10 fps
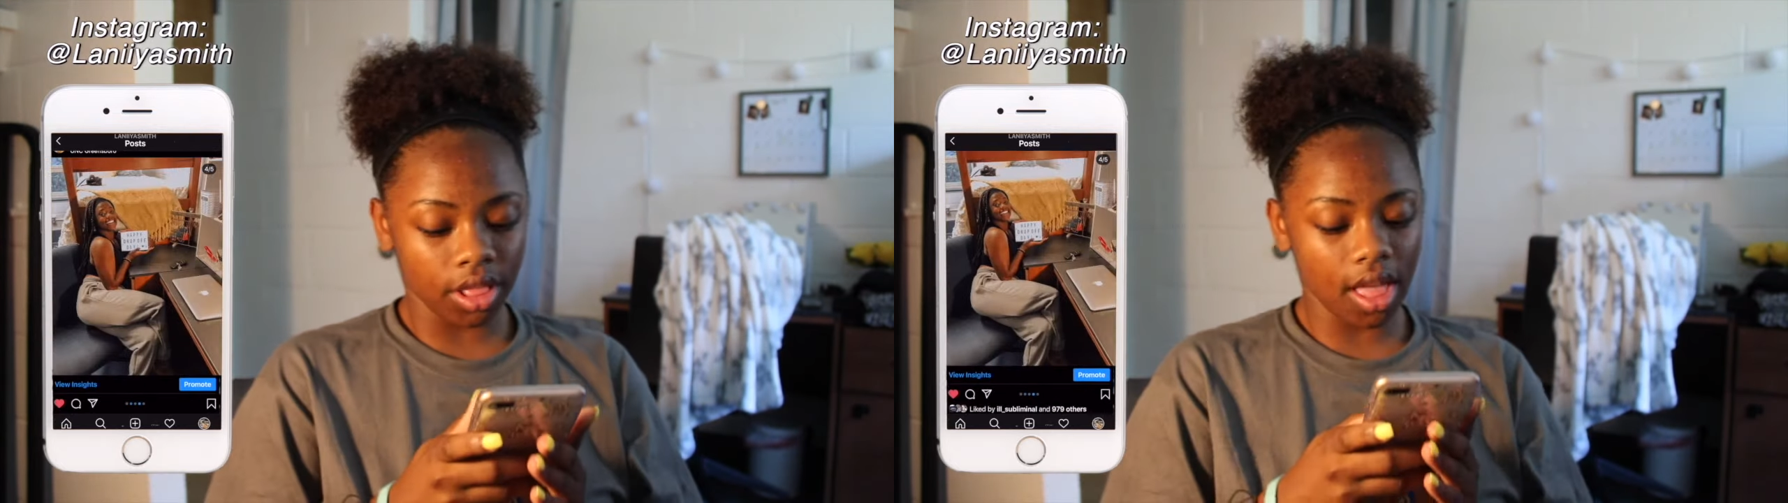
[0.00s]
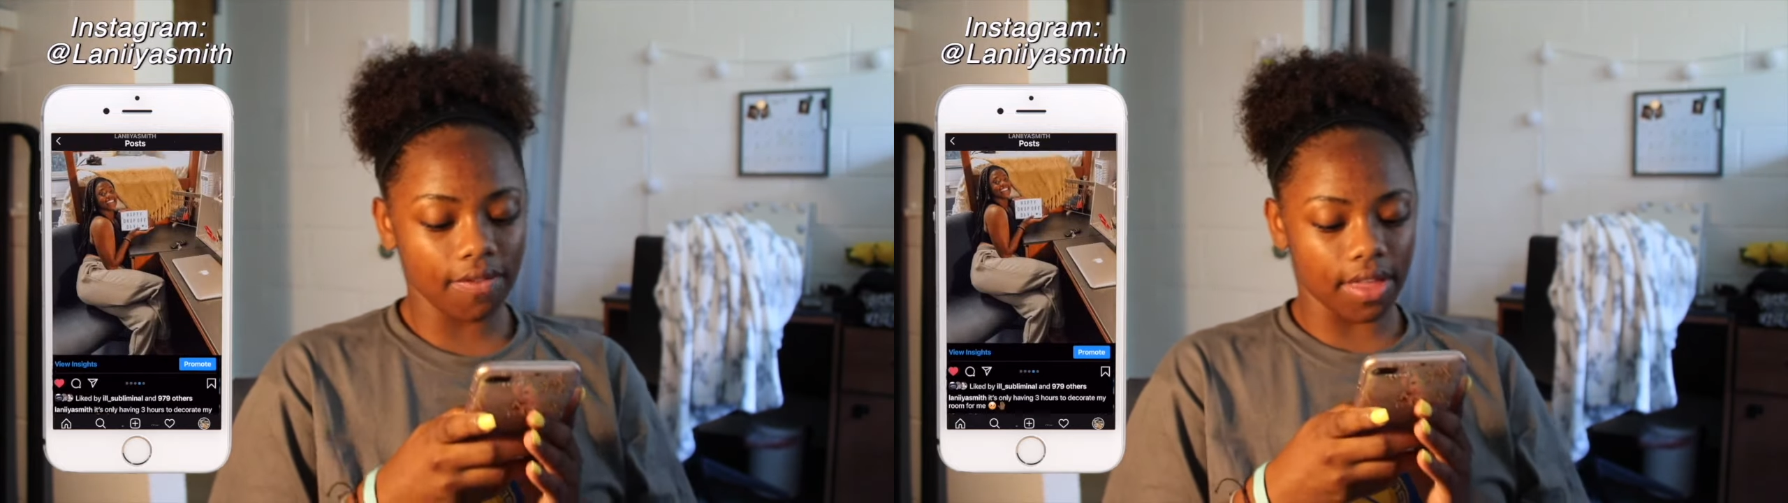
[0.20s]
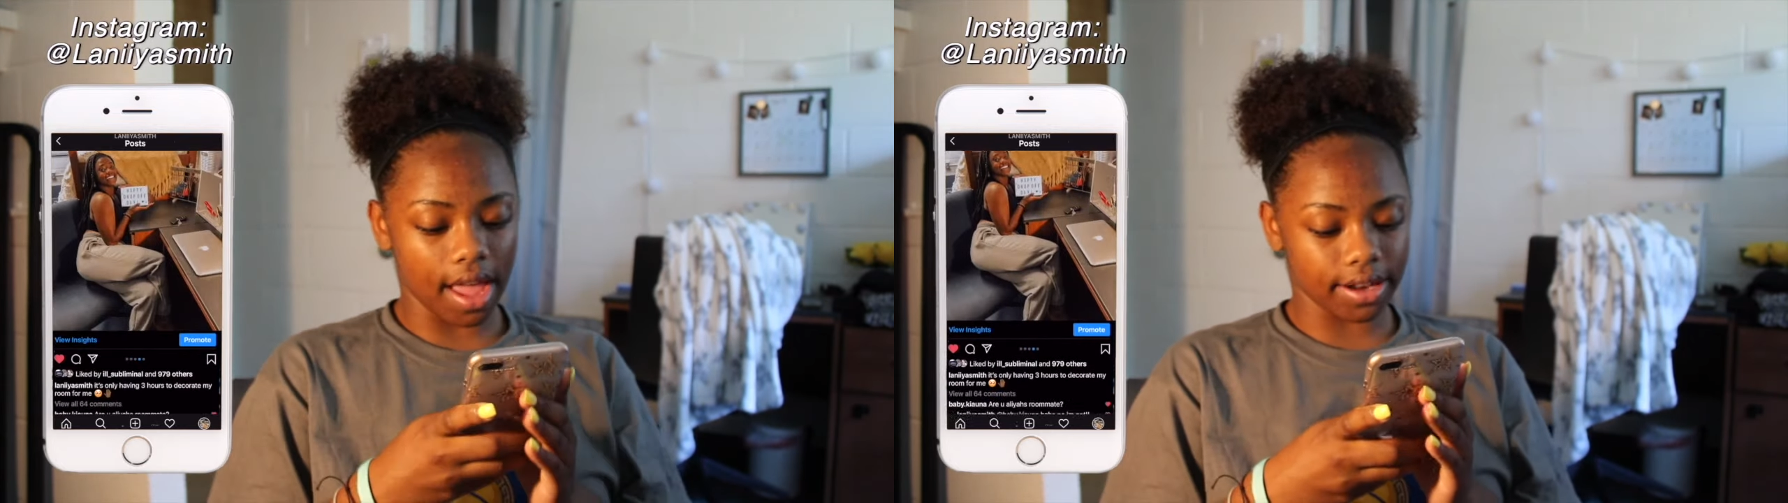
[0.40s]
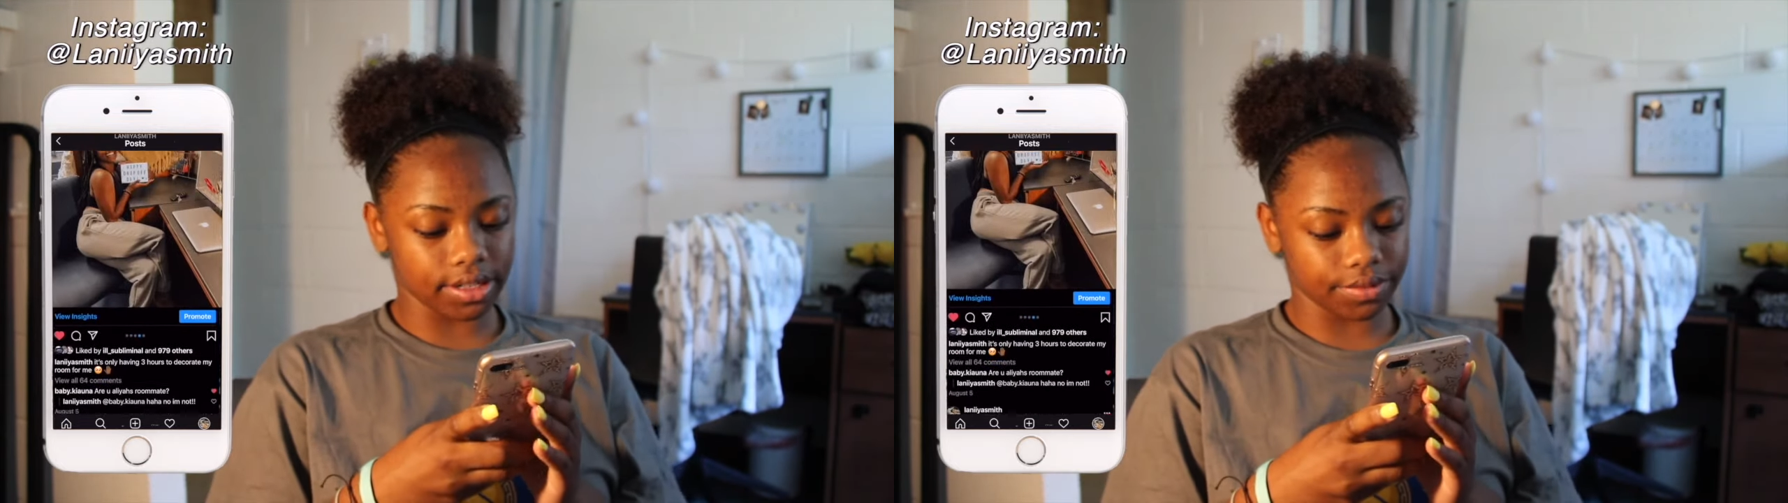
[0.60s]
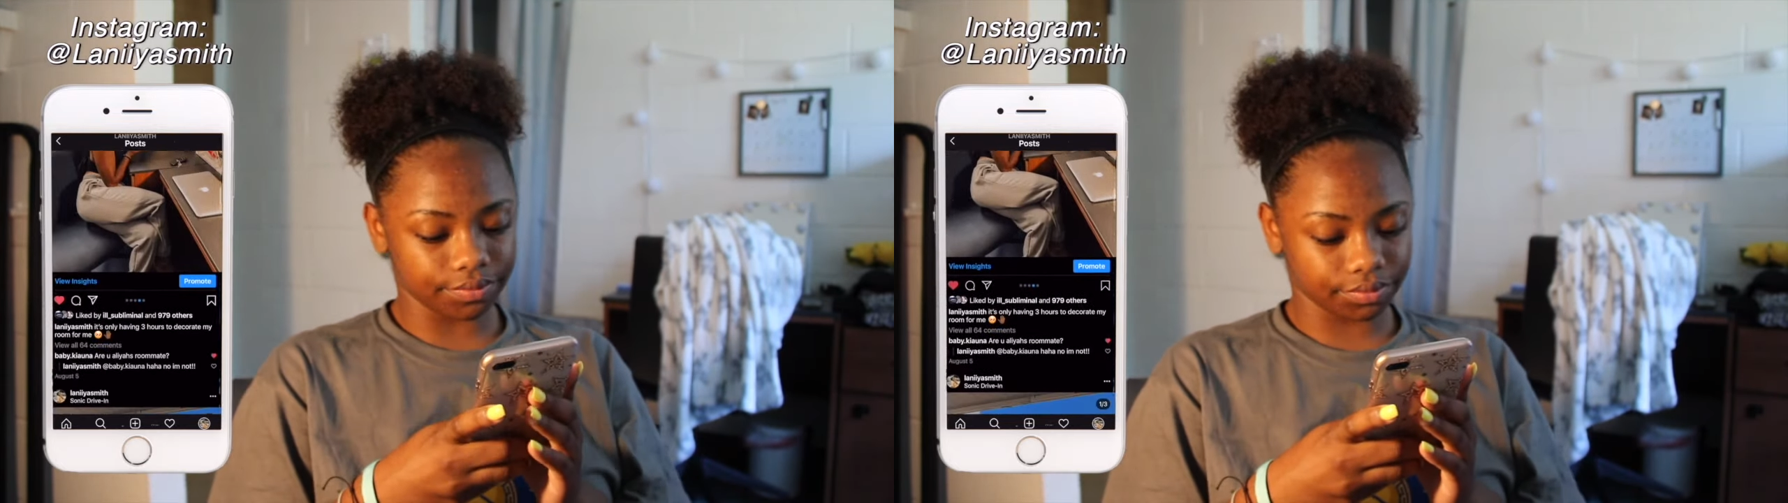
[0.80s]
Love
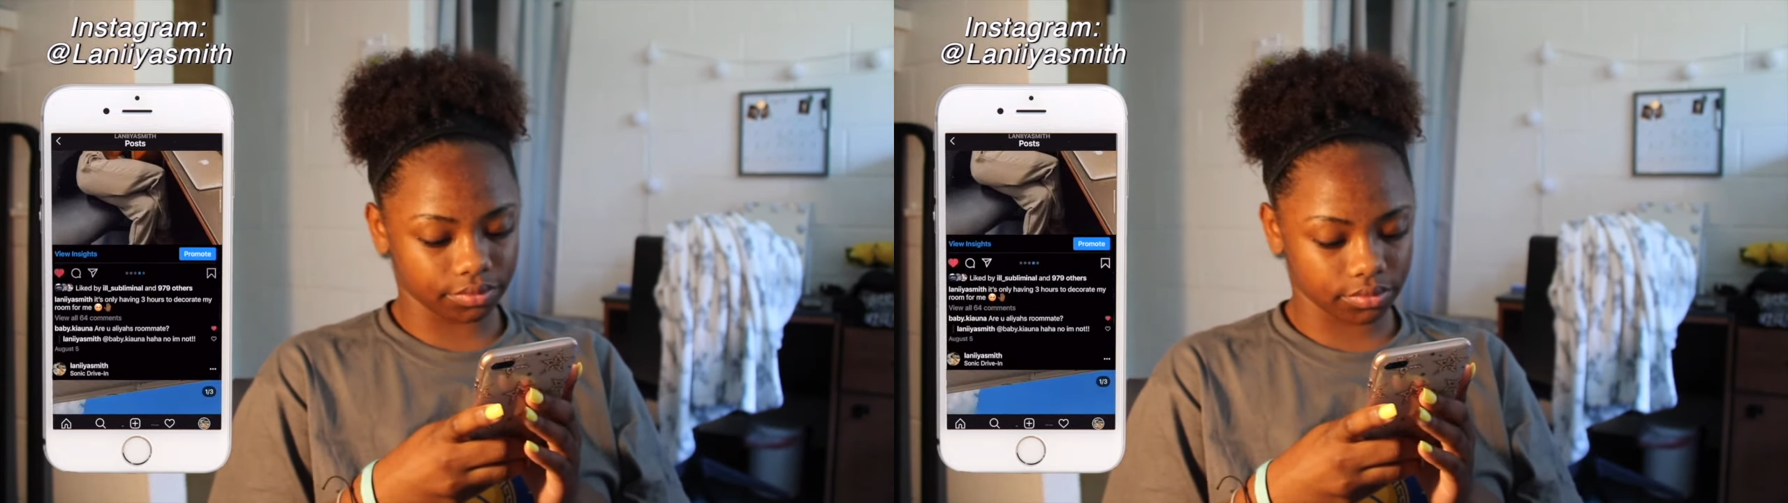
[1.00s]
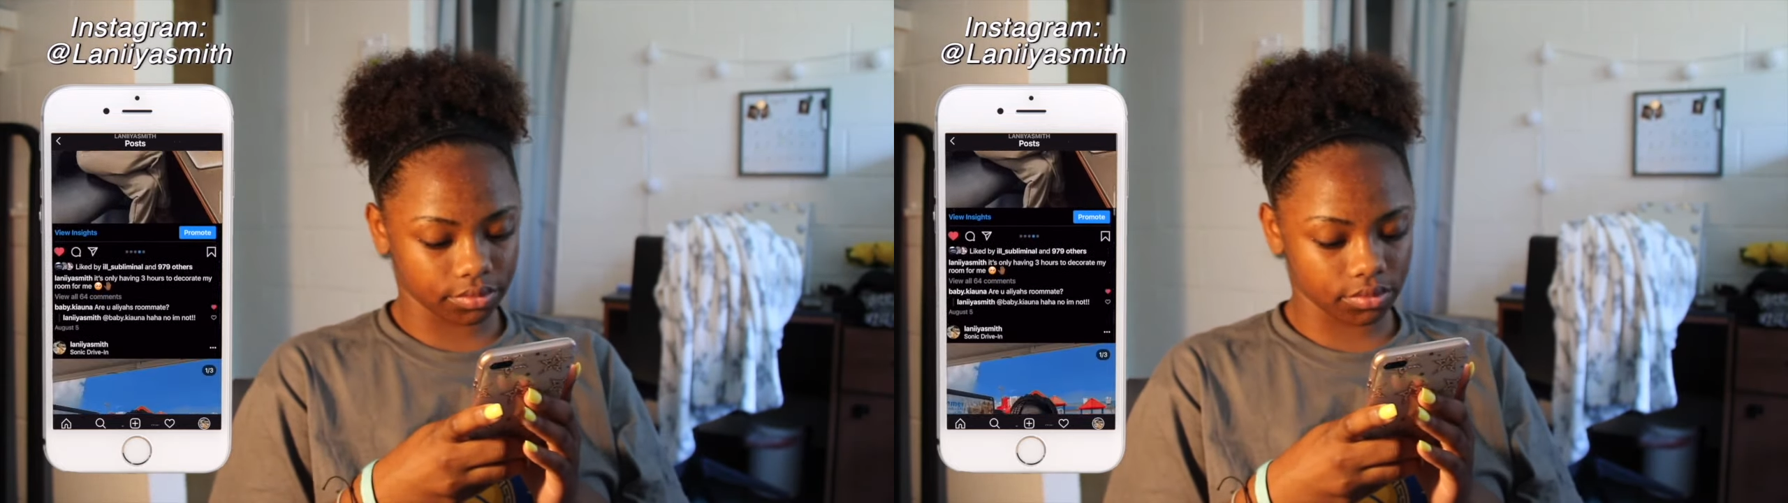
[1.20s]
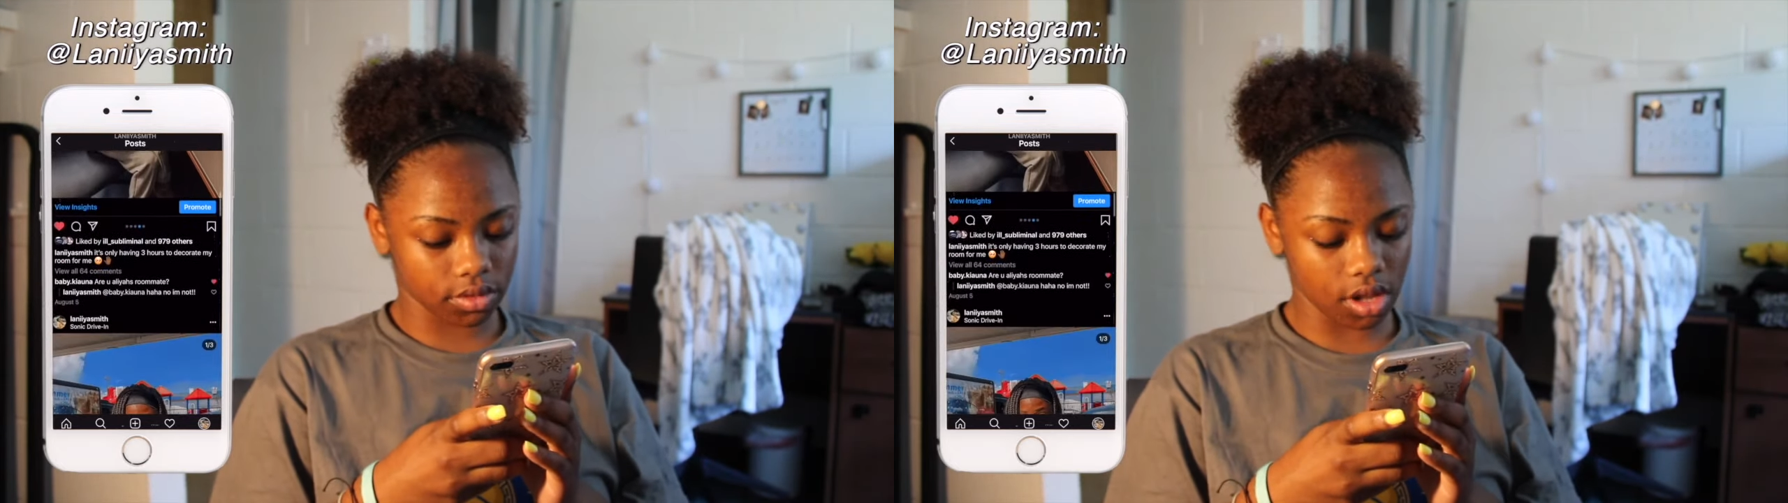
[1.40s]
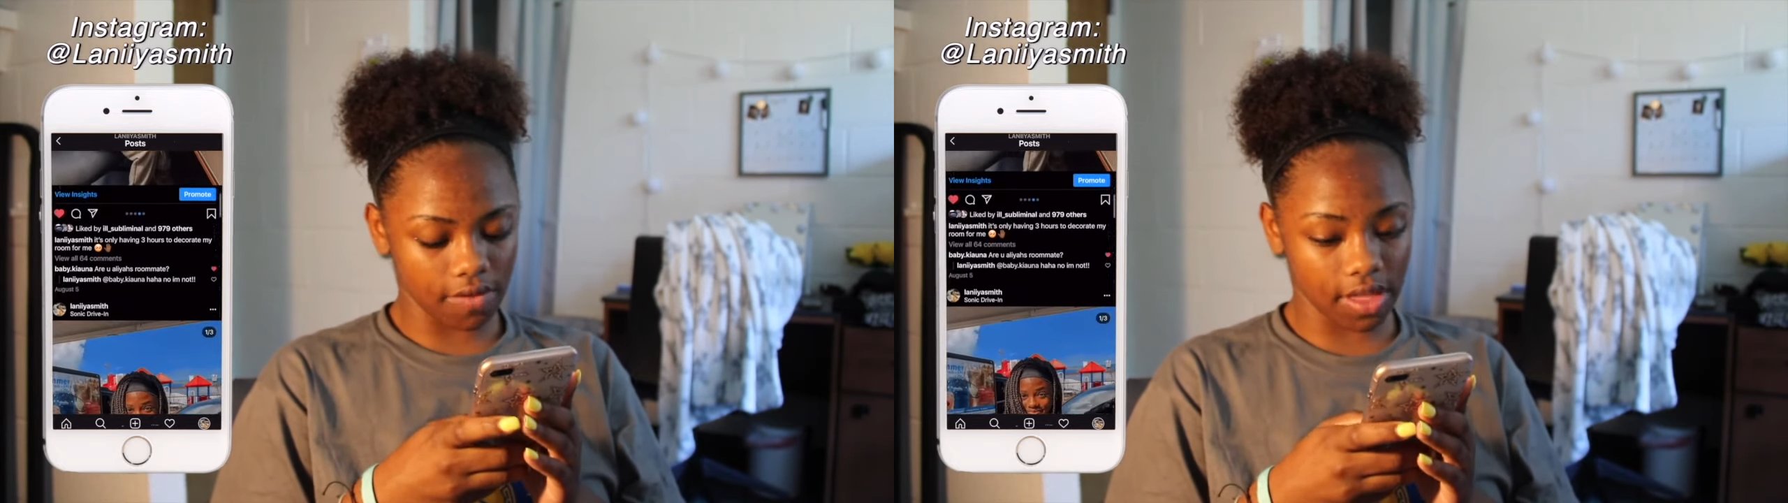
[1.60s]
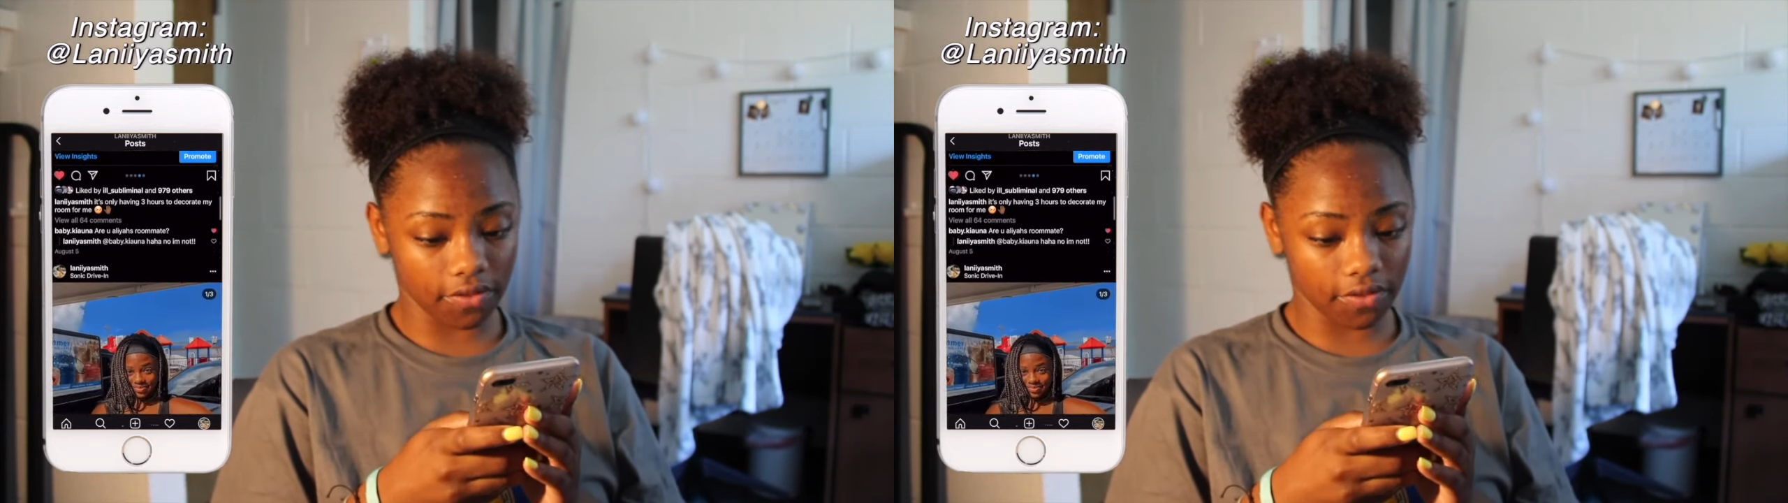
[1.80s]
that. Love